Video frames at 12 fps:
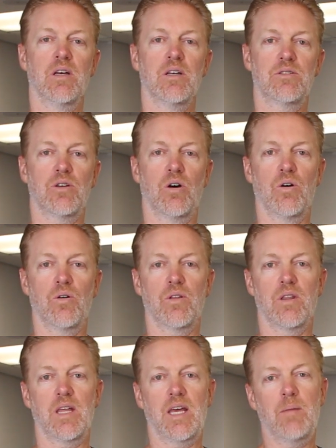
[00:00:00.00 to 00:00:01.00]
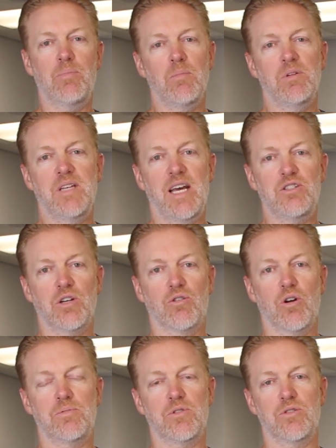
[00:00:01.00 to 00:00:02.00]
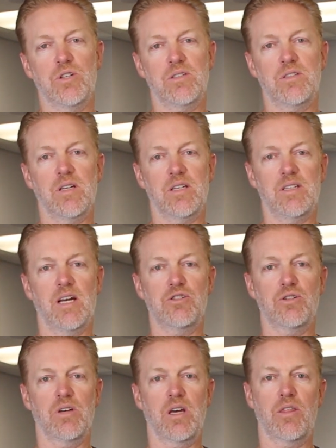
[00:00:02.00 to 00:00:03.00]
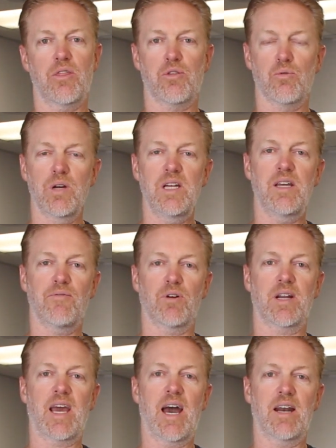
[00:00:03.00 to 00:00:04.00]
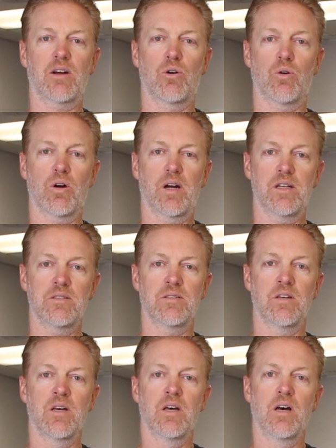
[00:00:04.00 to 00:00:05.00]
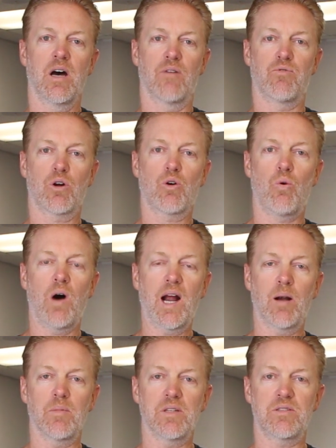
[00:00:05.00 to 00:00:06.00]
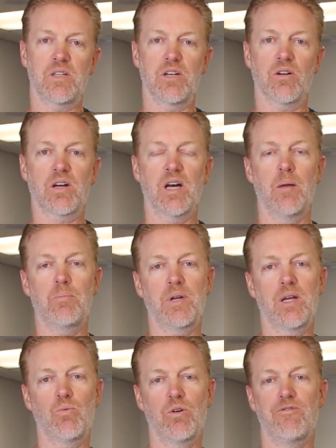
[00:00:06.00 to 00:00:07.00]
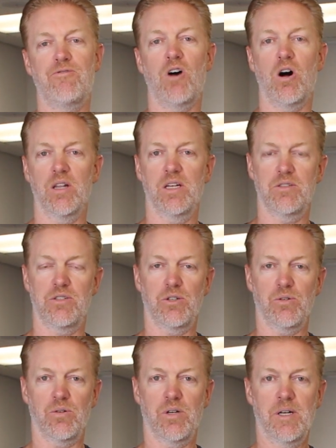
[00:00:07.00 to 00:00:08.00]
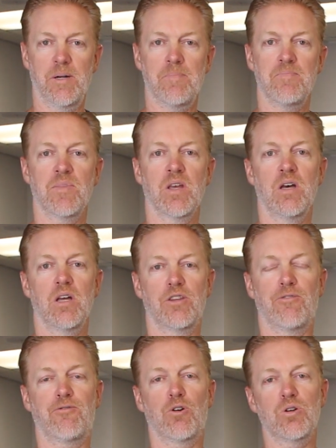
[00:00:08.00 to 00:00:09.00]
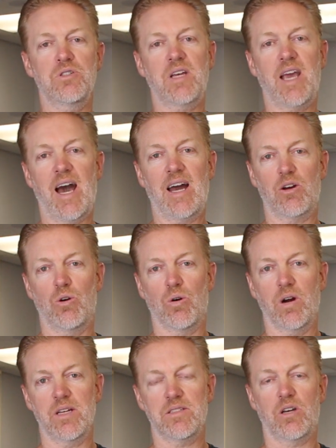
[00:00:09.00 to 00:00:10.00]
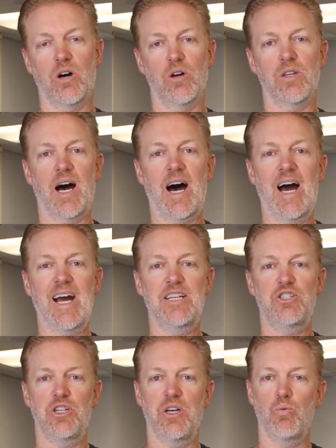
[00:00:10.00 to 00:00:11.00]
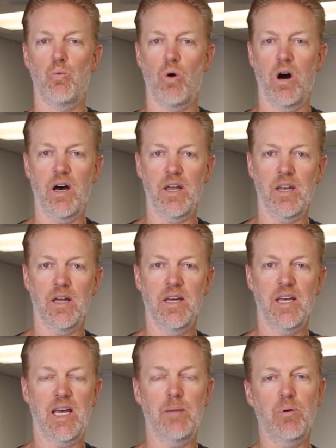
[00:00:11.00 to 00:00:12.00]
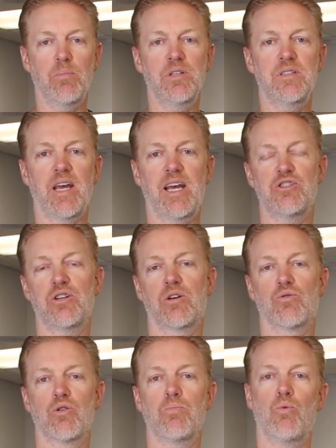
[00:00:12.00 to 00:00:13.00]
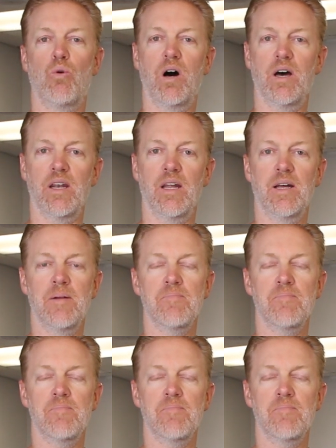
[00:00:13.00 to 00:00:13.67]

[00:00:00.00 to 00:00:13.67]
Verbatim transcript: So implementation groups are just essentially three different categories of requirements that your company would fall into. The first category is called I G one, Implementation Group one.